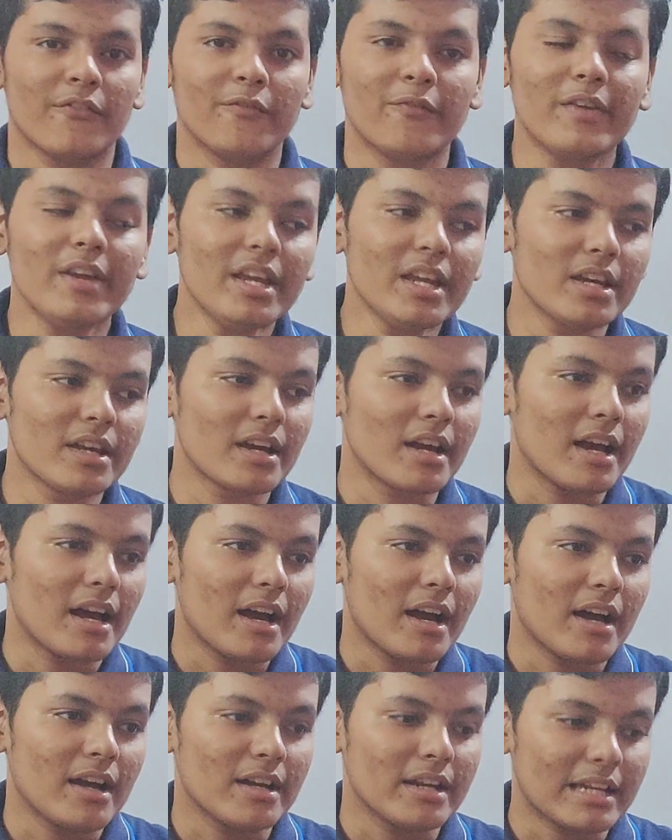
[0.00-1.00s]
We
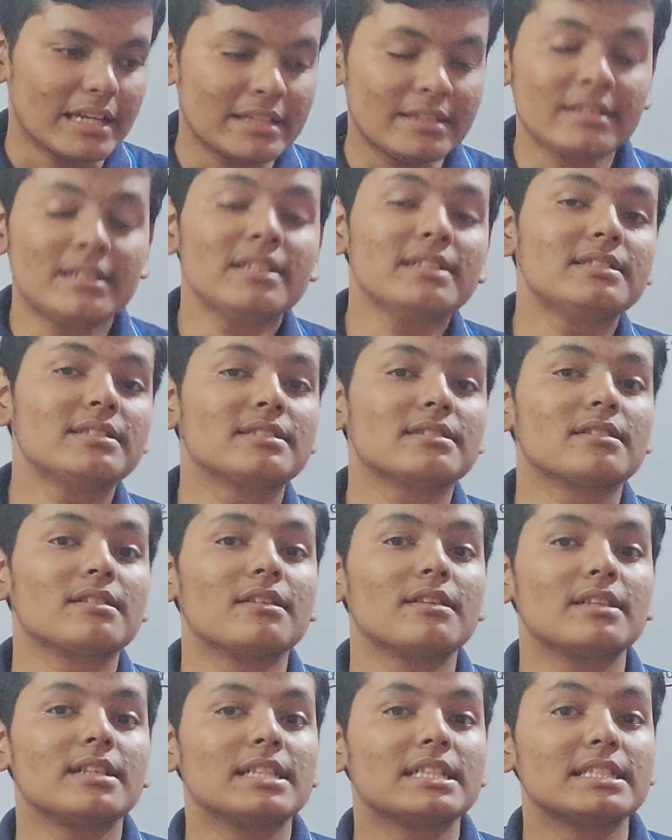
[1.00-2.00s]
in this
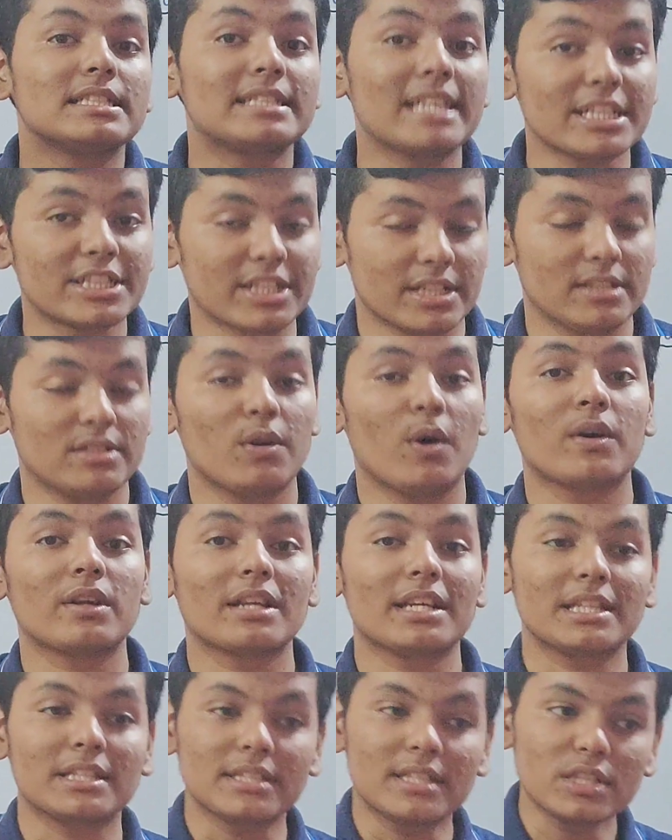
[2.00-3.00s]
session
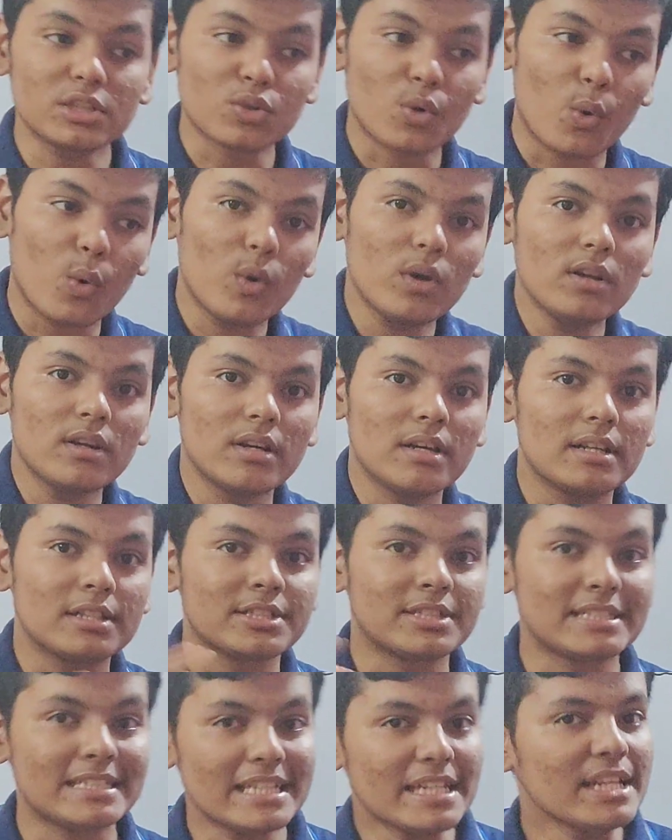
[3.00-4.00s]
or in this whole
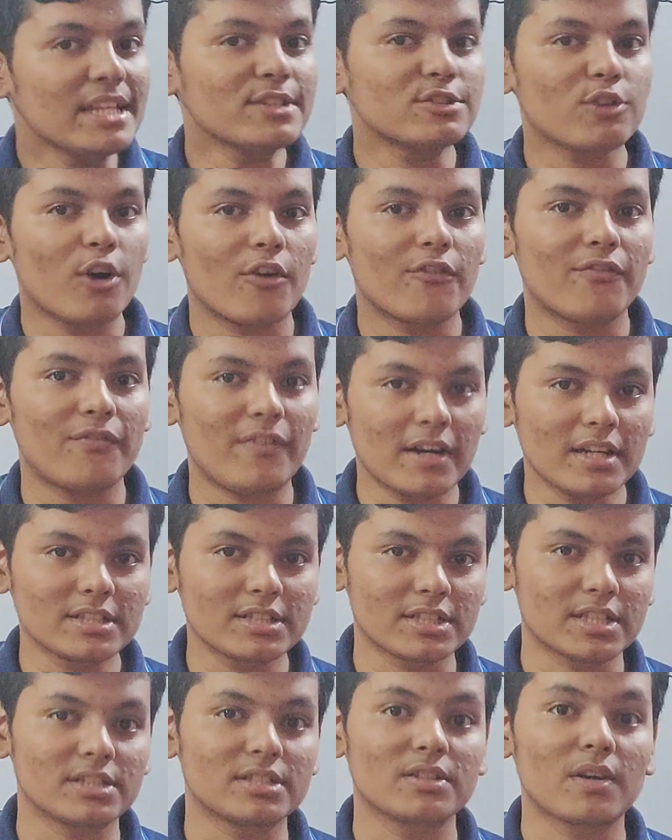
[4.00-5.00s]
series of
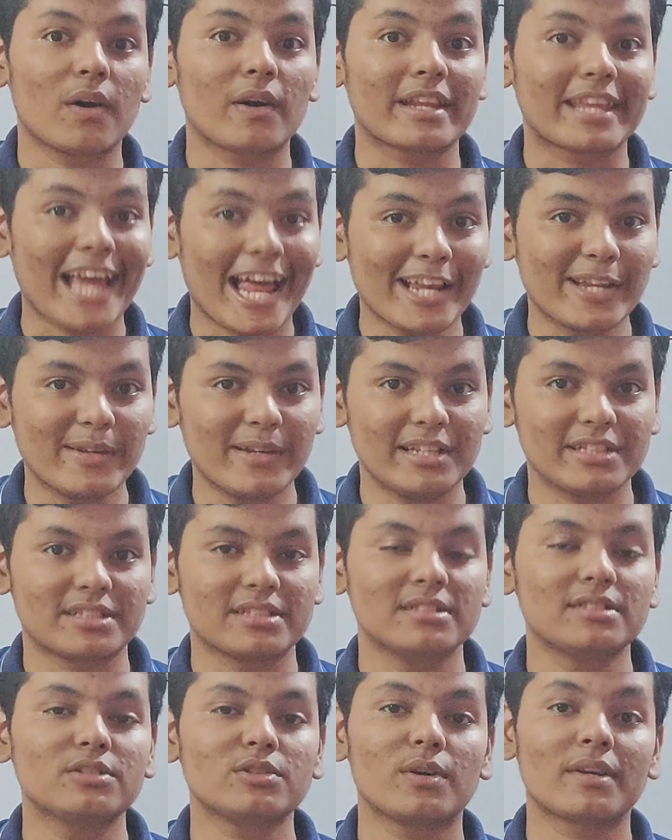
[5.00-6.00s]
functions or
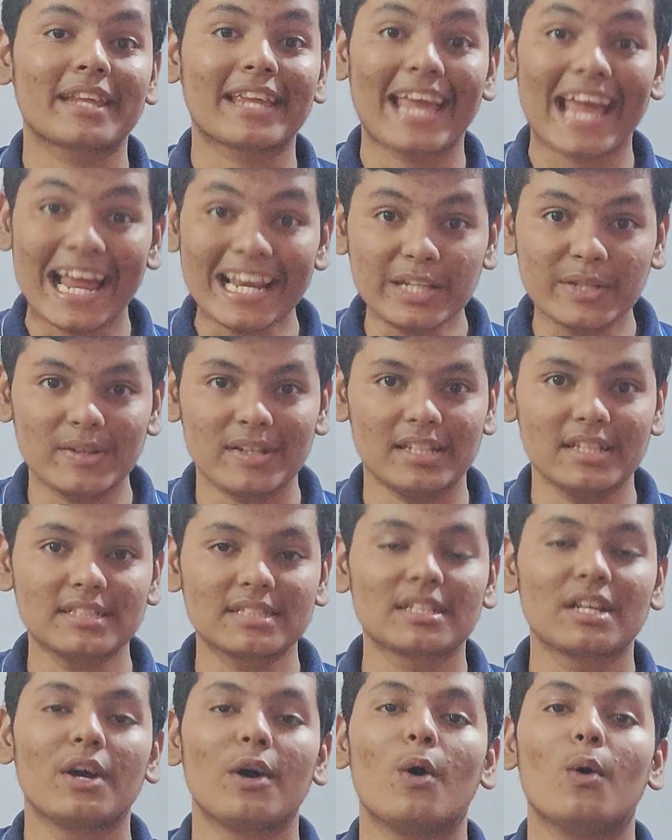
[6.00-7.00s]
calculations or
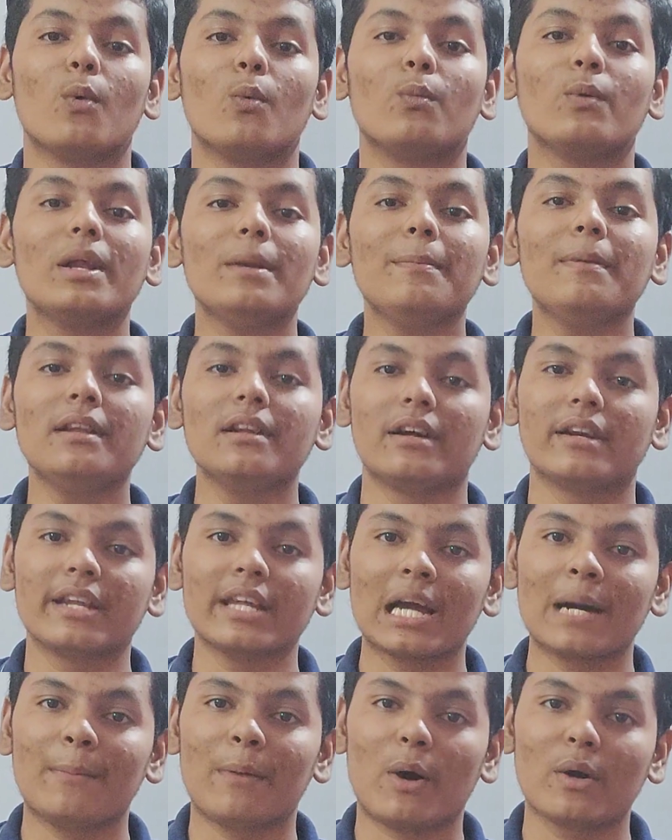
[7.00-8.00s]
calculus will be
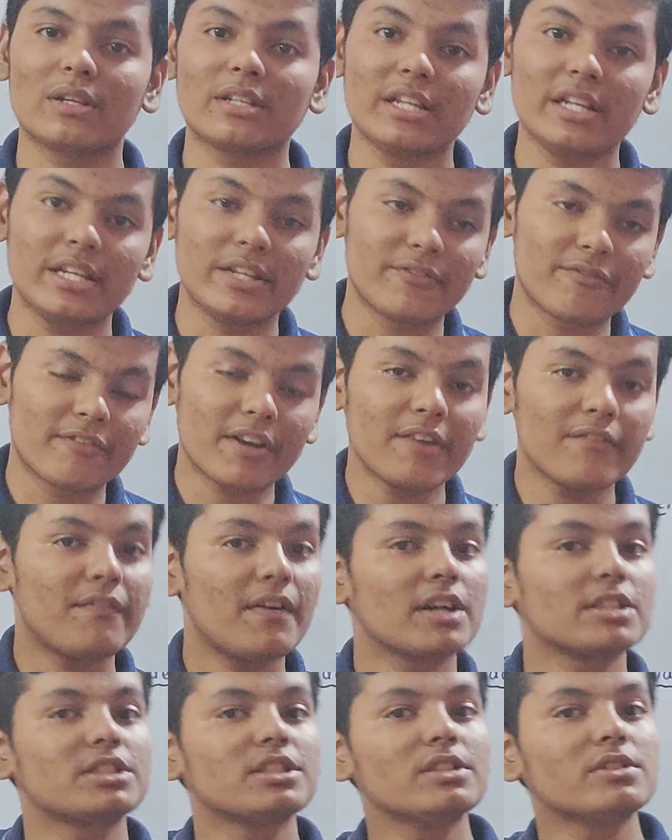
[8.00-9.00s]
learning about the different
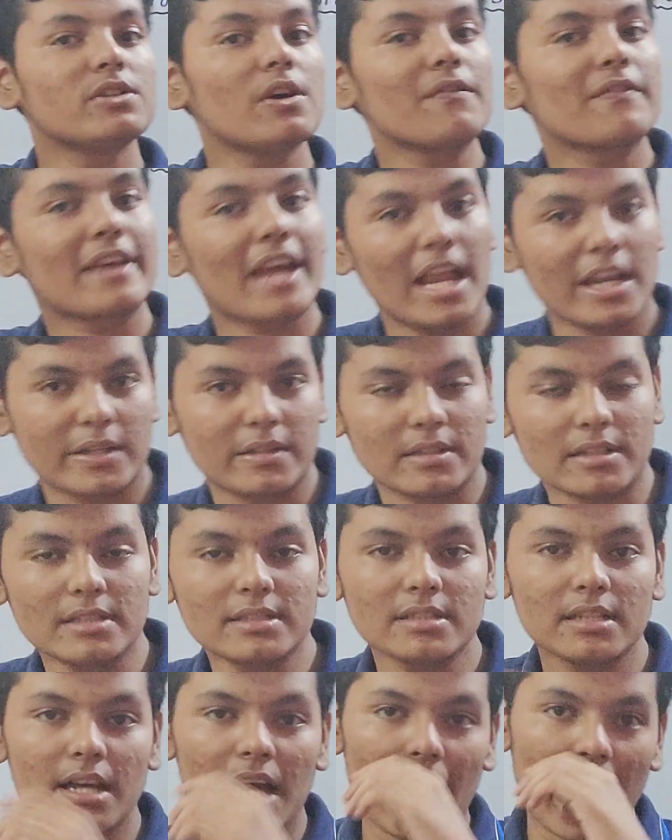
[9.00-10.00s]
functions of
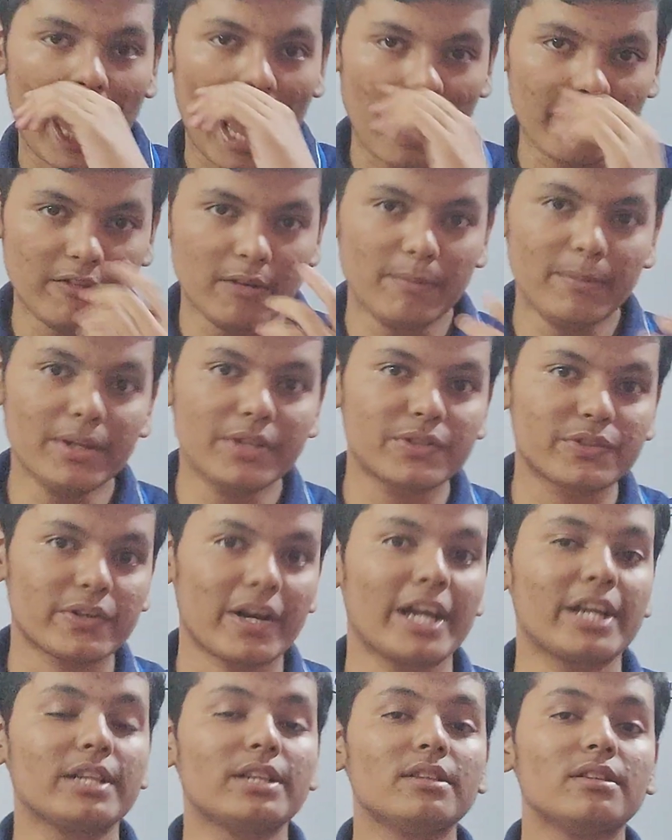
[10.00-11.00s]
calculus and will be
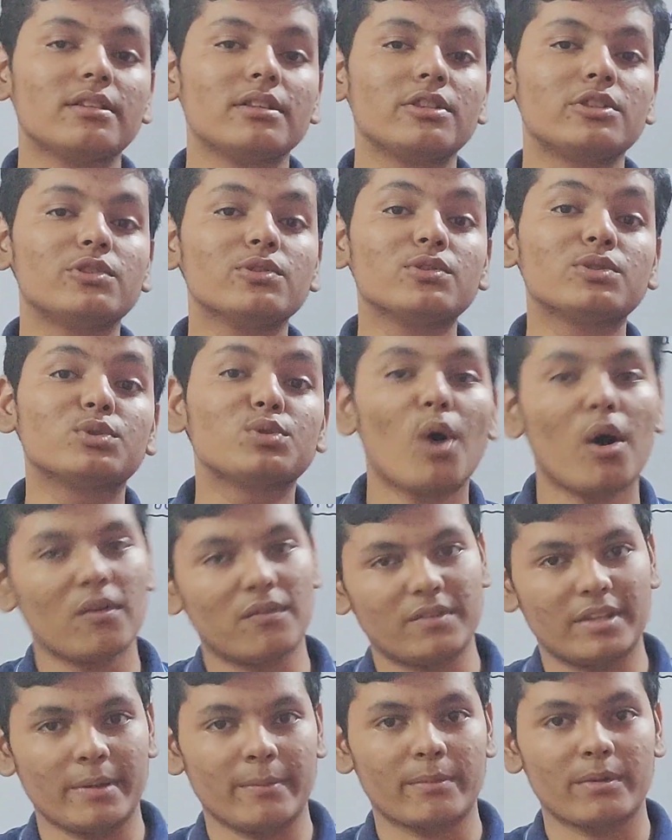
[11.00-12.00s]
trying to
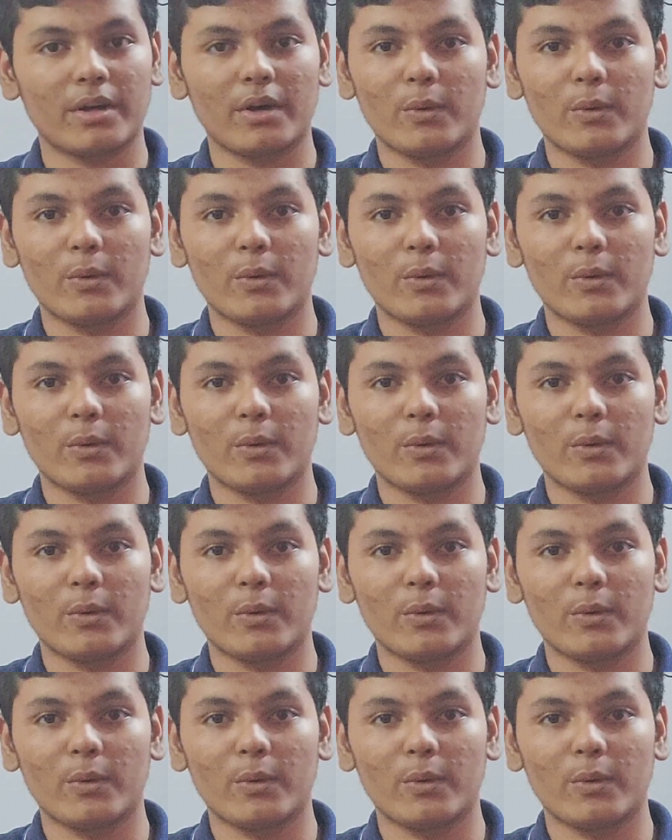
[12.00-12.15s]
solve them.